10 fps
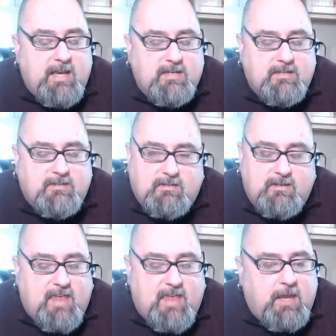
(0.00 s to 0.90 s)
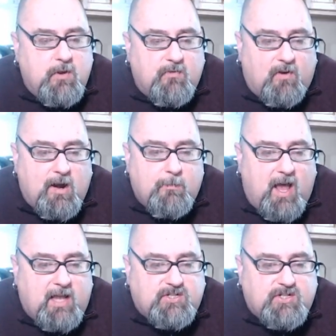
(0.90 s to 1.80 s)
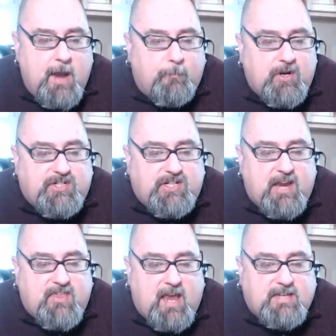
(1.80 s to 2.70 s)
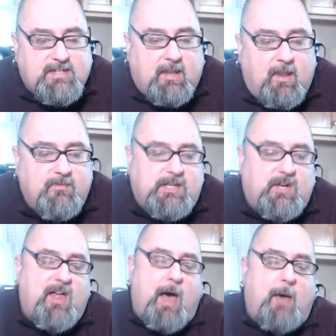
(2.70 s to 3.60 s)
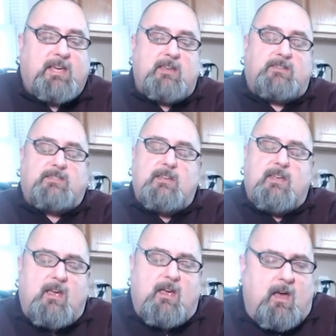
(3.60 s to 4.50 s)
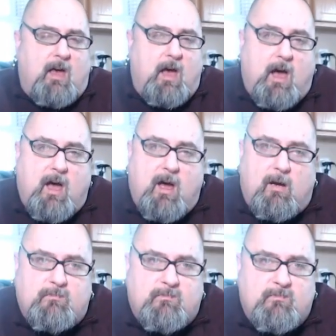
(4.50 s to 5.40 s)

just thank you very much. I appreciate that, because I love to hear that, because I